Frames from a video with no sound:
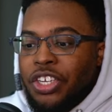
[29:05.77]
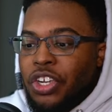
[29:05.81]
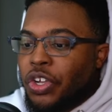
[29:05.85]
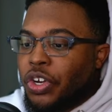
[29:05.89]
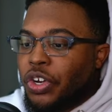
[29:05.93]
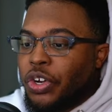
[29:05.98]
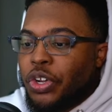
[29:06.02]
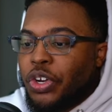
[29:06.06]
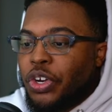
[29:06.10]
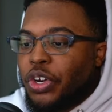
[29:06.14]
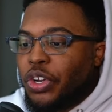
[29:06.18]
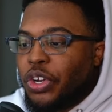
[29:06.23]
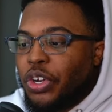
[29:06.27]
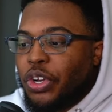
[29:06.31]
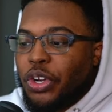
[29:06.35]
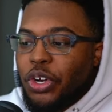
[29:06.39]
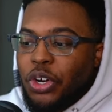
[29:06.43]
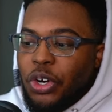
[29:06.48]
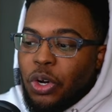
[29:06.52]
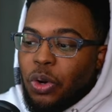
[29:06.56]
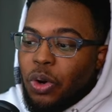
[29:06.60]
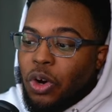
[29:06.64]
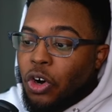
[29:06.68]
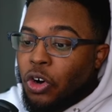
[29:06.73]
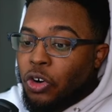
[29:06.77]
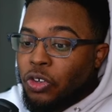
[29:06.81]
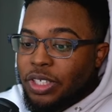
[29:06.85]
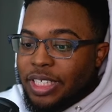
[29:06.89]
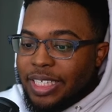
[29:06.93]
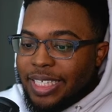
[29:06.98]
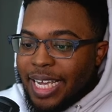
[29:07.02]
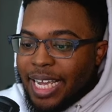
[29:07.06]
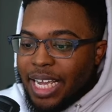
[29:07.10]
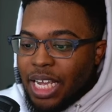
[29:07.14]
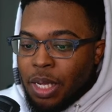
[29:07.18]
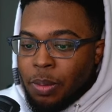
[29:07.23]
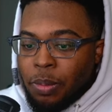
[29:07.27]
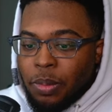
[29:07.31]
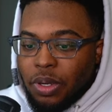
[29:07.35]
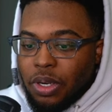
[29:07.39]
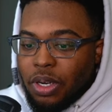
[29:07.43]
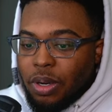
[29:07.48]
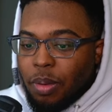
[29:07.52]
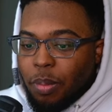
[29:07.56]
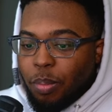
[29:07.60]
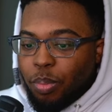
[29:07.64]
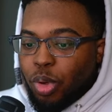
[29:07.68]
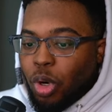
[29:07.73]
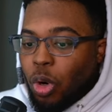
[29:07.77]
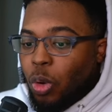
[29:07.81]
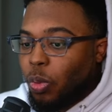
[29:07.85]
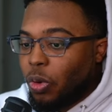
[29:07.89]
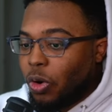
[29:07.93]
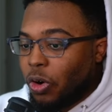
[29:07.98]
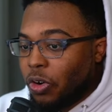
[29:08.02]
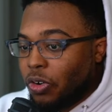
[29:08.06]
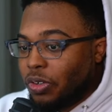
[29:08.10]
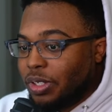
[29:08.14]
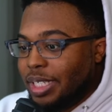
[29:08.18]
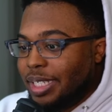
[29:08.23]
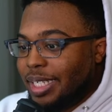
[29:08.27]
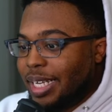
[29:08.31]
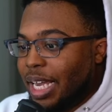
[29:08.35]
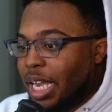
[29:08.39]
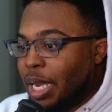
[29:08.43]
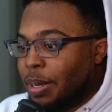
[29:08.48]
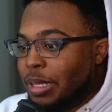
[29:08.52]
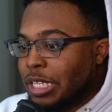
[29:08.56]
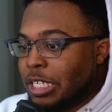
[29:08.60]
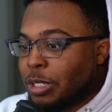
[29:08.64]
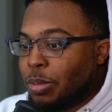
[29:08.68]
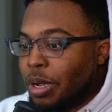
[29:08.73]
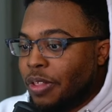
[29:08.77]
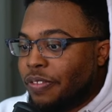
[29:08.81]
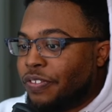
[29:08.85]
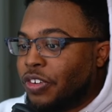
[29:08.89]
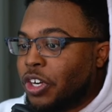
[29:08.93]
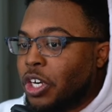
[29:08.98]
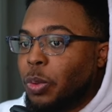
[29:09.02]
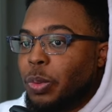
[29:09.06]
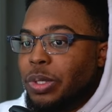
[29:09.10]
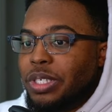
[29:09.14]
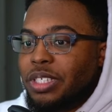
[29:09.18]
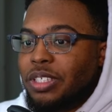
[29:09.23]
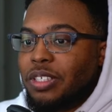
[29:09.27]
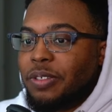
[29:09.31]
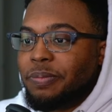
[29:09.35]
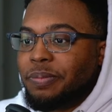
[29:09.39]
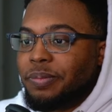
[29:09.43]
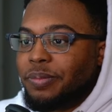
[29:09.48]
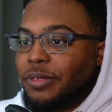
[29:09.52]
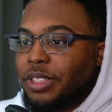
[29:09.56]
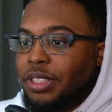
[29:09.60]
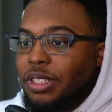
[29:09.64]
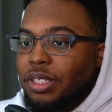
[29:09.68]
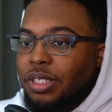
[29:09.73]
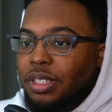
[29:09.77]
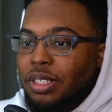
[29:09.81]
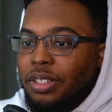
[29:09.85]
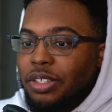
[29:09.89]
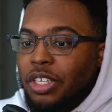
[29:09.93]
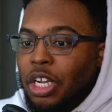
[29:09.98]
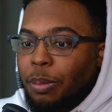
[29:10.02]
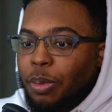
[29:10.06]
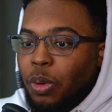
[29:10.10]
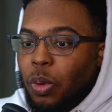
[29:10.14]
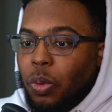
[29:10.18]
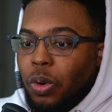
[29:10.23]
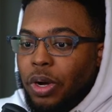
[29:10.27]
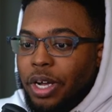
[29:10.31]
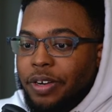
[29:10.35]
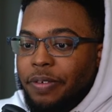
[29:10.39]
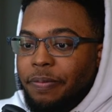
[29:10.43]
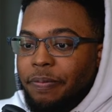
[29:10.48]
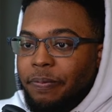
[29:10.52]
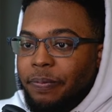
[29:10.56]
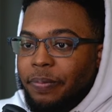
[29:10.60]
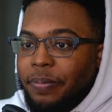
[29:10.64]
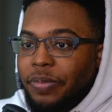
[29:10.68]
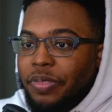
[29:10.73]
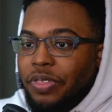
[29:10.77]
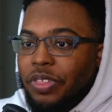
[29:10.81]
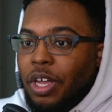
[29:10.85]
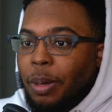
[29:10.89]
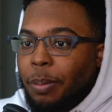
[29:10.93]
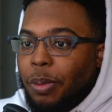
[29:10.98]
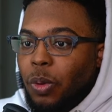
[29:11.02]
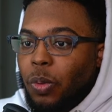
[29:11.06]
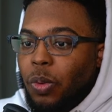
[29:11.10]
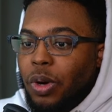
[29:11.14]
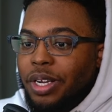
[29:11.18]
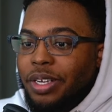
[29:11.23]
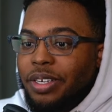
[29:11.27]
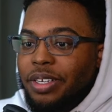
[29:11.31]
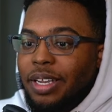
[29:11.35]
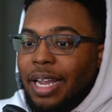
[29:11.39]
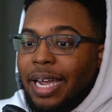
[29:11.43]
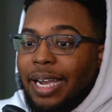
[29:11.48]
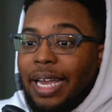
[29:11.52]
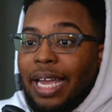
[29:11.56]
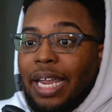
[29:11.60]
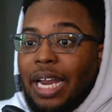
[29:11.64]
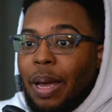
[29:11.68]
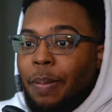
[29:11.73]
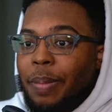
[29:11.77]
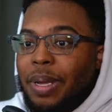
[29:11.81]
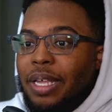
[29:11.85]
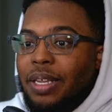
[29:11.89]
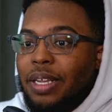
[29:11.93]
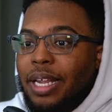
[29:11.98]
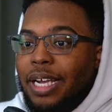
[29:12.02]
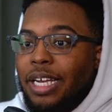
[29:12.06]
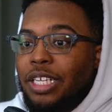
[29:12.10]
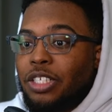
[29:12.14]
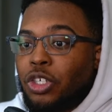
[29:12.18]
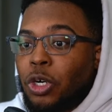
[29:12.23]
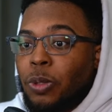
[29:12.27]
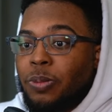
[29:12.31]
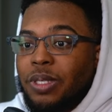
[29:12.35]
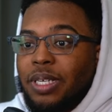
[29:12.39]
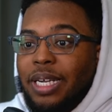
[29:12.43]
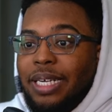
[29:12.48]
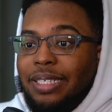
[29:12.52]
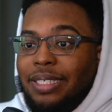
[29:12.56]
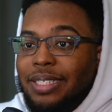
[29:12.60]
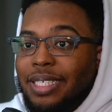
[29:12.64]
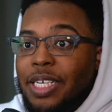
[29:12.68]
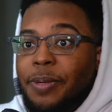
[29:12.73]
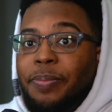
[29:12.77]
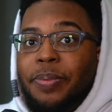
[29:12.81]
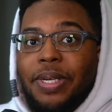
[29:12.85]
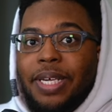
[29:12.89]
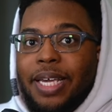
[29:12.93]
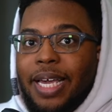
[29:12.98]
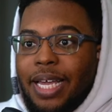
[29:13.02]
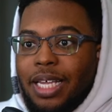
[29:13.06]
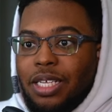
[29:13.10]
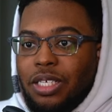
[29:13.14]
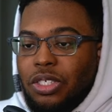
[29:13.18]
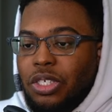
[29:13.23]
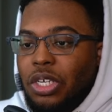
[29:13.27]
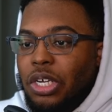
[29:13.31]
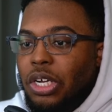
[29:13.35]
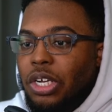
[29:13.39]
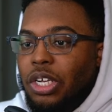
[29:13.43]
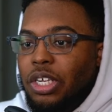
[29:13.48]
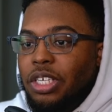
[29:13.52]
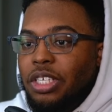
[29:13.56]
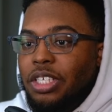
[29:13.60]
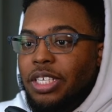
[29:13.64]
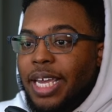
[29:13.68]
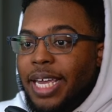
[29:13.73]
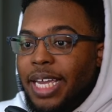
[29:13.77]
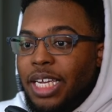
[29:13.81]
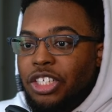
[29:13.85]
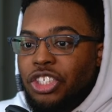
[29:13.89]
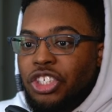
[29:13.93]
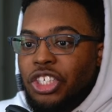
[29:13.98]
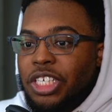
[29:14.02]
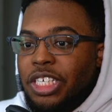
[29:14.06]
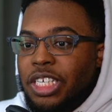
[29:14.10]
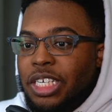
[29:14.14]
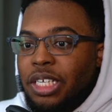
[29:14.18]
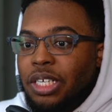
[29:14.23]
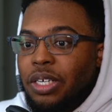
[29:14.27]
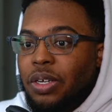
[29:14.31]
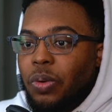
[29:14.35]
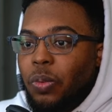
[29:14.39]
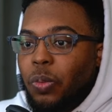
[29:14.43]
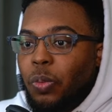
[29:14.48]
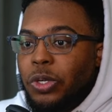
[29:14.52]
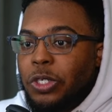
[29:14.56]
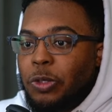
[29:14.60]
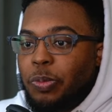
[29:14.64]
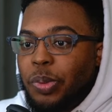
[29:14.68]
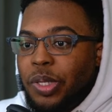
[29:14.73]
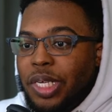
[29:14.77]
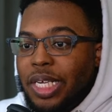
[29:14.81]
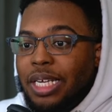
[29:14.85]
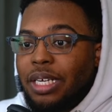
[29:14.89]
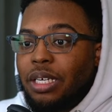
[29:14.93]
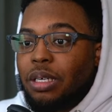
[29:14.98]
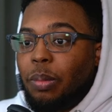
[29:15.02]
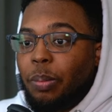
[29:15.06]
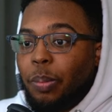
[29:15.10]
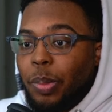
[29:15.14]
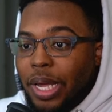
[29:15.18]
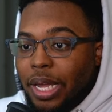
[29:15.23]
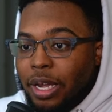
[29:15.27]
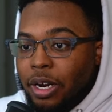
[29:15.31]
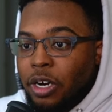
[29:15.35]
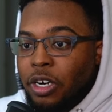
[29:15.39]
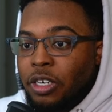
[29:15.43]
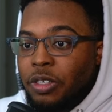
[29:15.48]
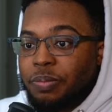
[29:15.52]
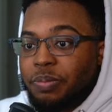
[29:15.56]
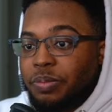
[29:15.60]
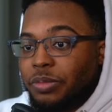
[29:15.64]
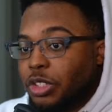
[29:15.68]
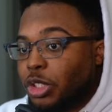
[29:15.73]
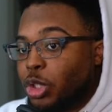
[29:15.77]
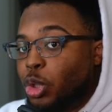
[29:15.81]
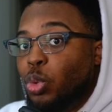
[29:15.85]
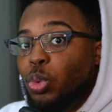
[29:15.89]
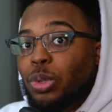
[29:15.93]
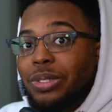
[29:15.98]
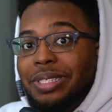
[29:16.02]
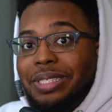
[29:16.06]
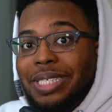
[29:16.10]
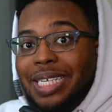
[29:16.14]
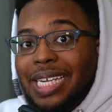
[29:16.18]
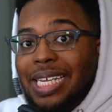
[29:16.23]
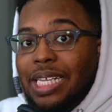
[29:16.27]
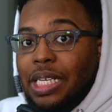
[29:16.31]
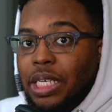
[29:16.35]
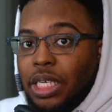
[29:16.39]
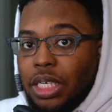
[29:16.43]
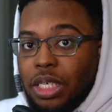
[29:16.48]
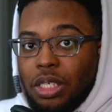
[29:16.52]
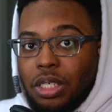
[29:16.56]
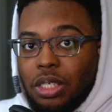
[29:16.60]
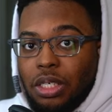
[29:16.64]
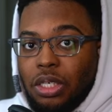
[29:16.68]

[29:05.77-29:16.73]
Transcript: No, no, no, no, no, no, no. Early game, bro, early game, this motherfucker was number one. Number one. Like, and I mean like in terms of like D P S. Yanqing was being compared to Zila.